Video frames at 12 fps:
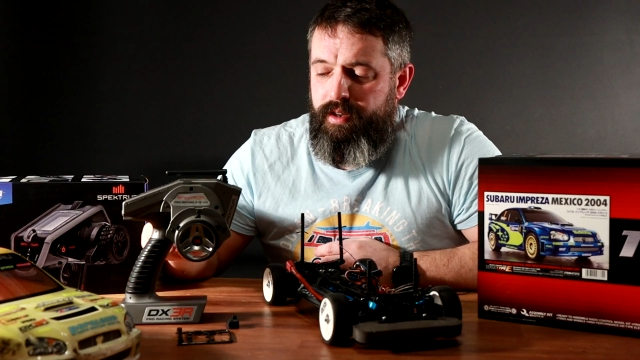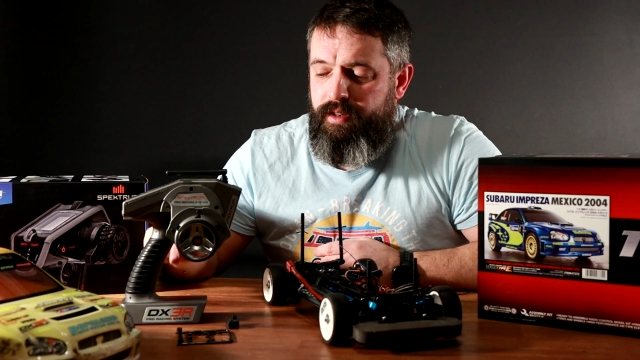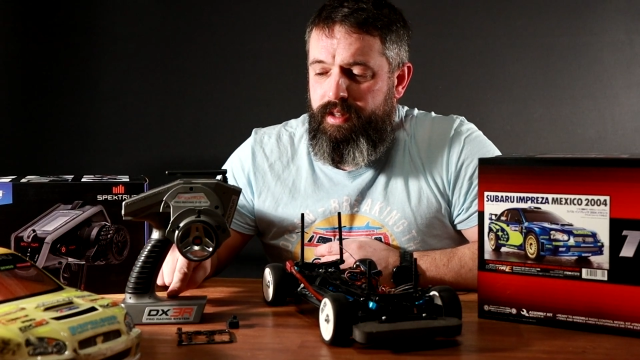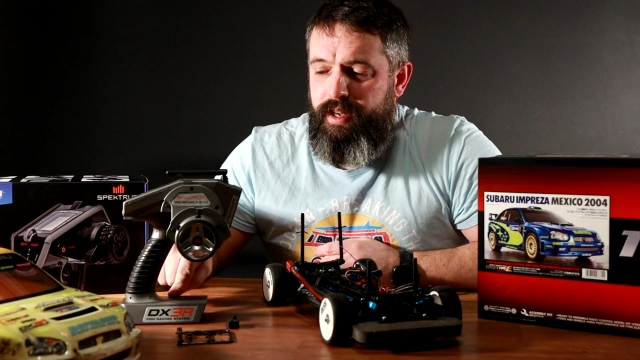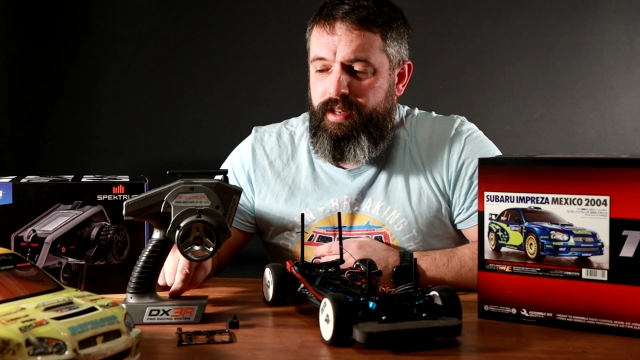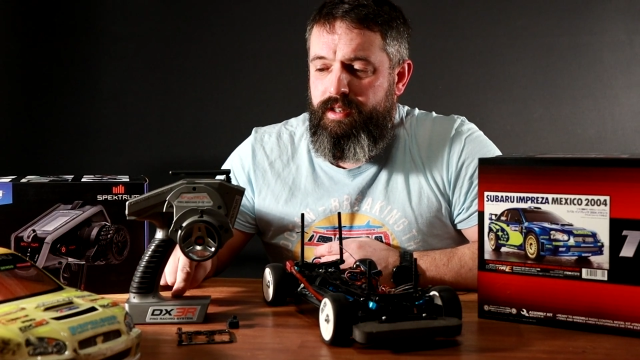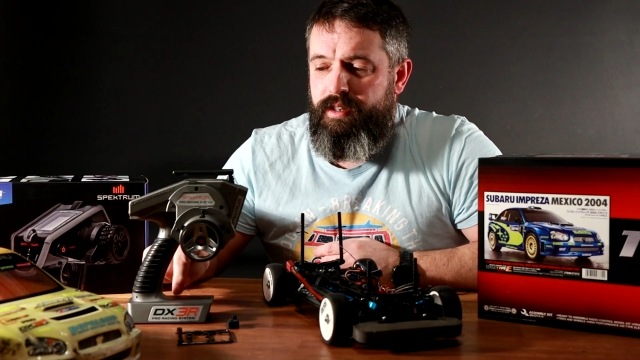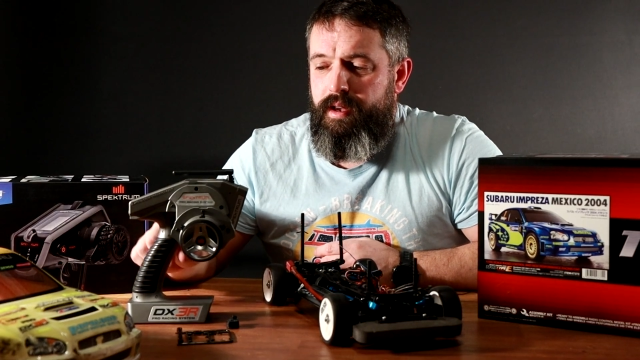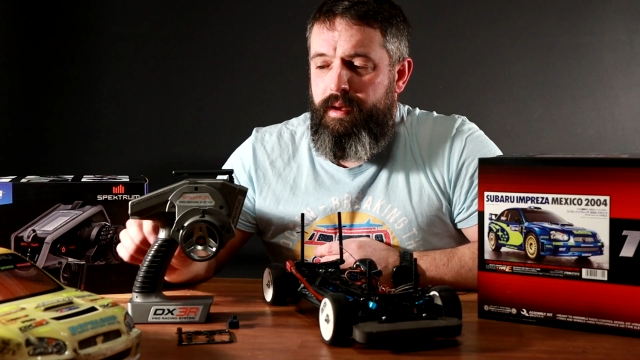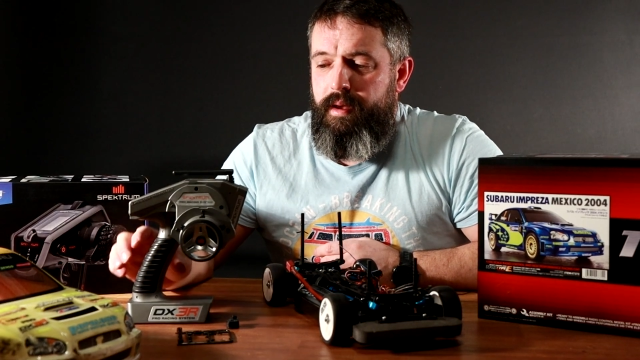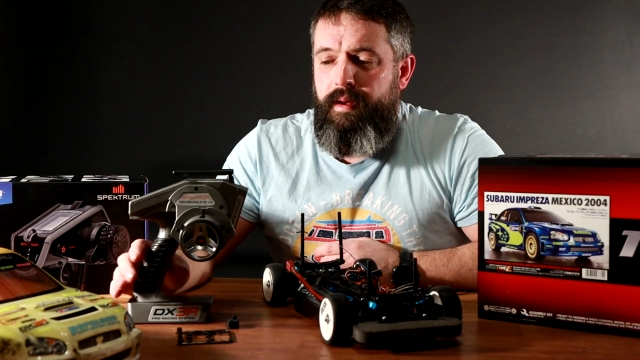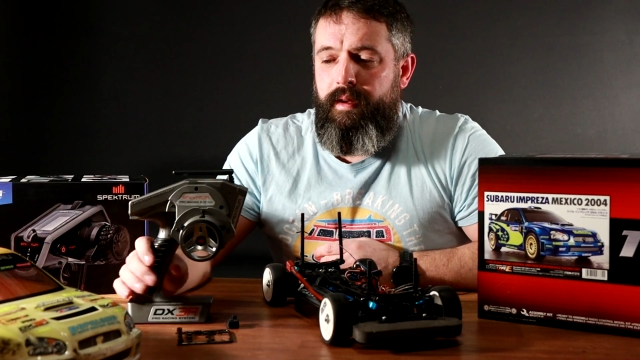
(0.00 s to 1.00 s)
because
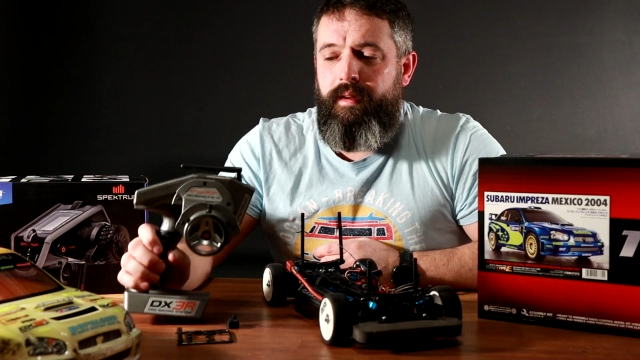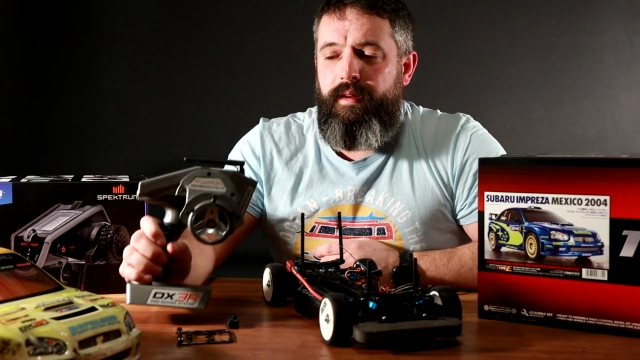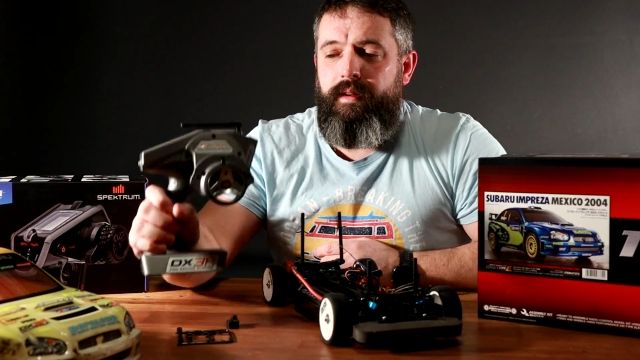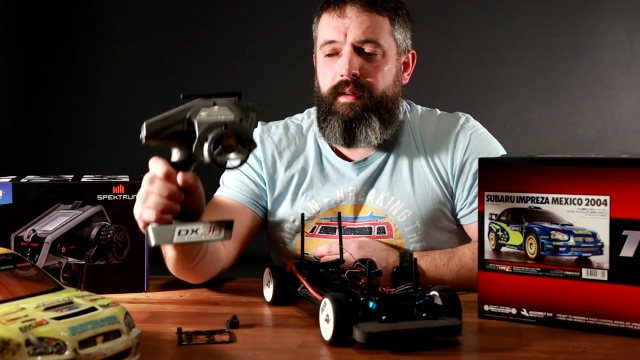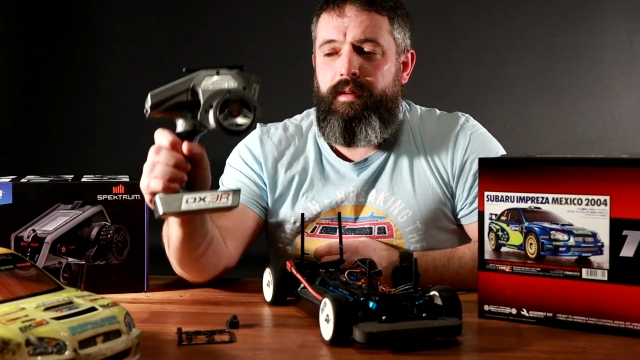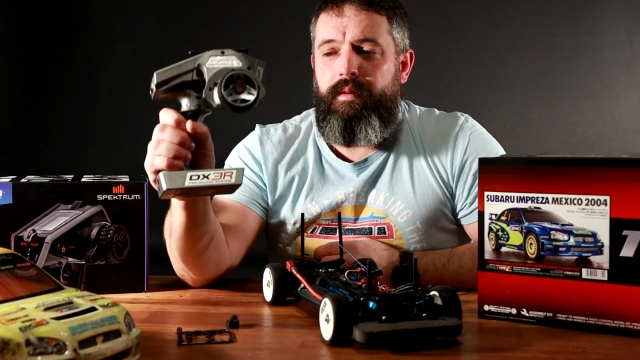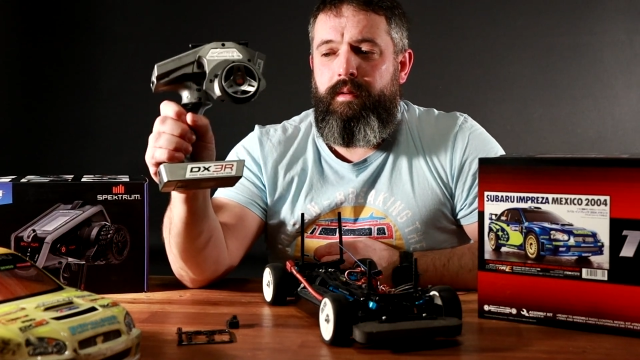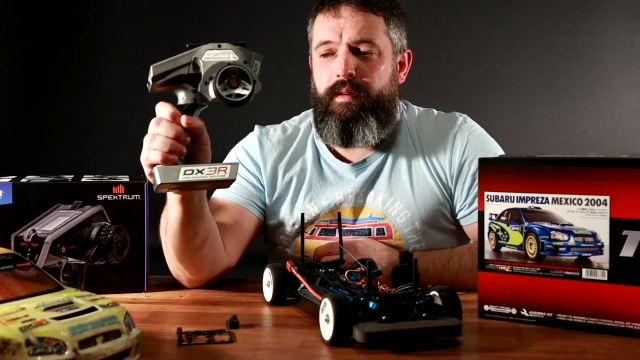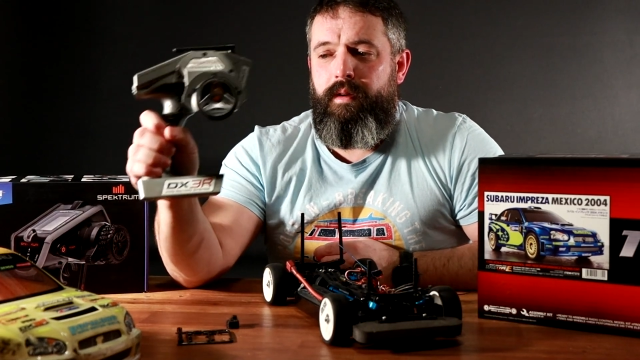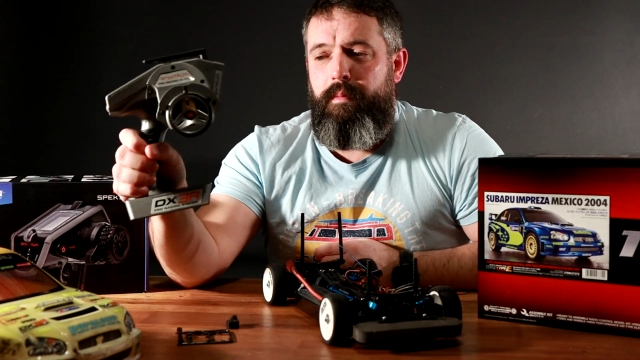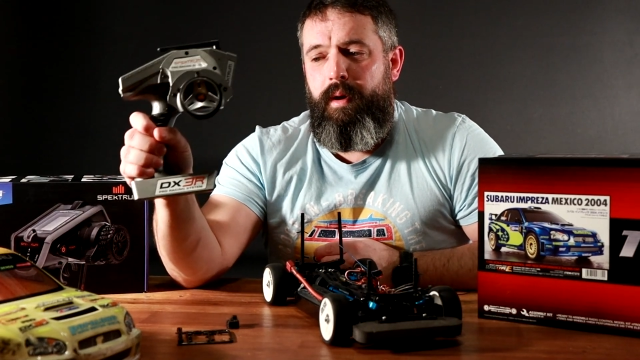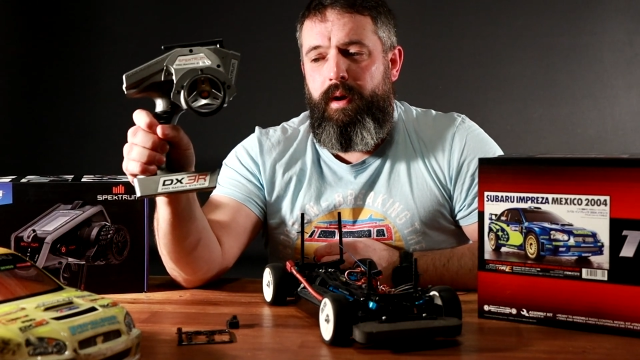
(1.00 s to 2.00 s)
this
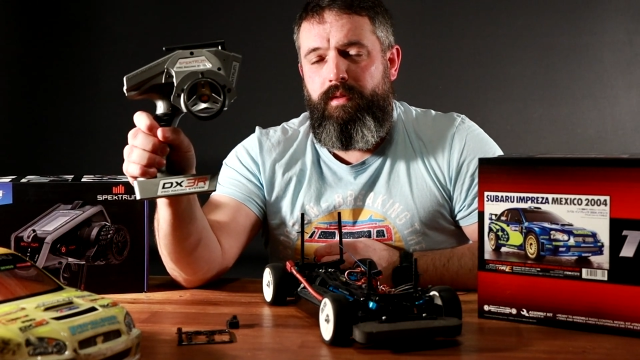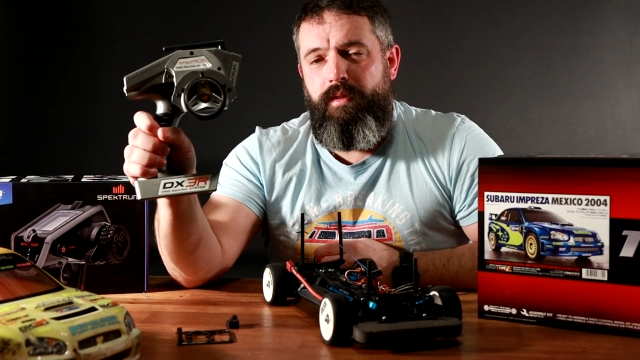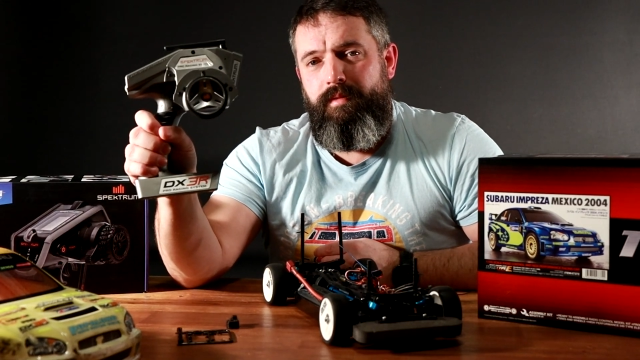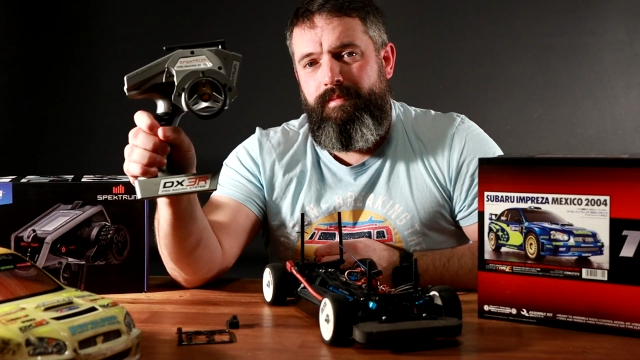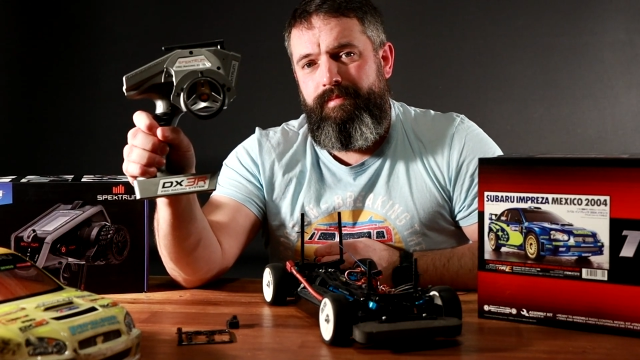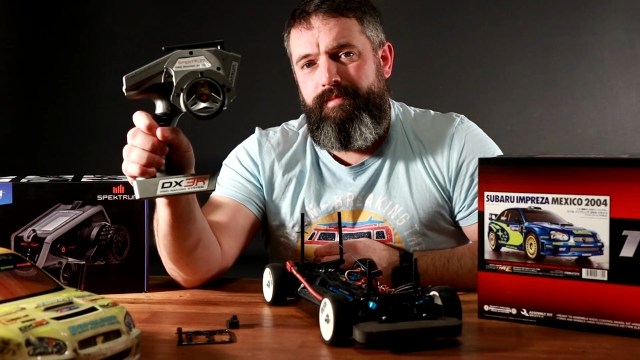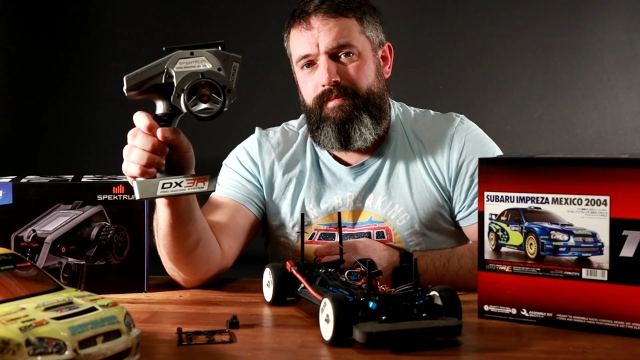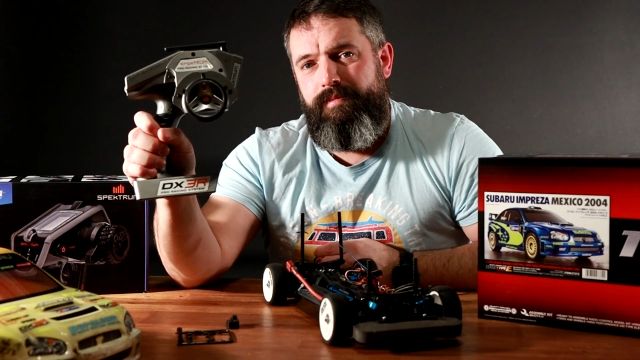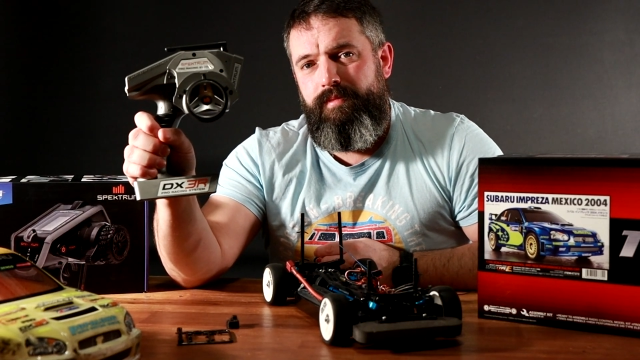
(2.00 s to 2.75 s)
component